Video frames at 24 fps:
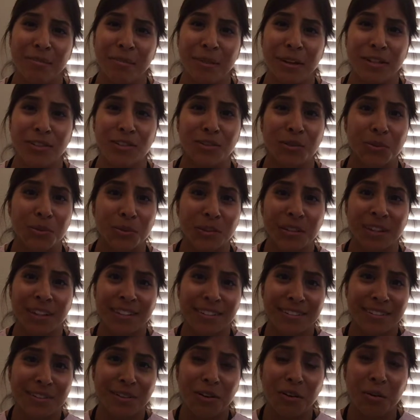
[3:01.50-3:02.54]
my school
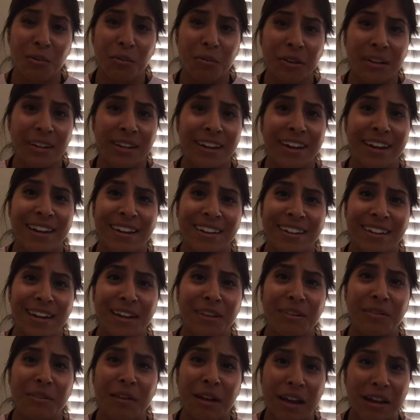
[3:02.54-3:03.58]
hasn't opened yet and I
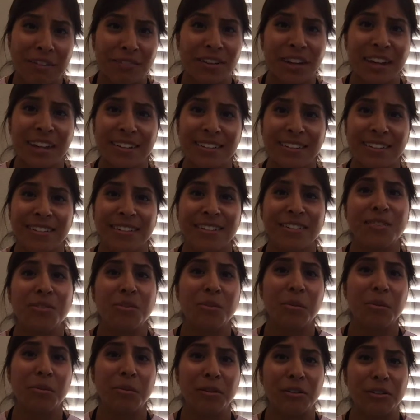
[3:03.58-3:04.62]
don't have access to
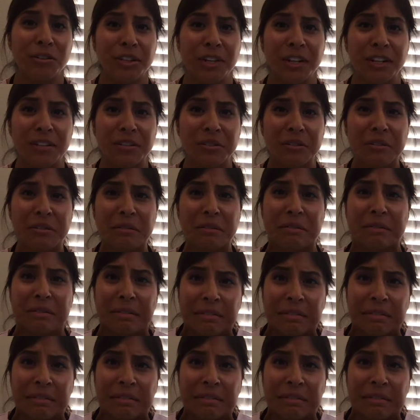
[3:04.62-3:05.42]
a projector.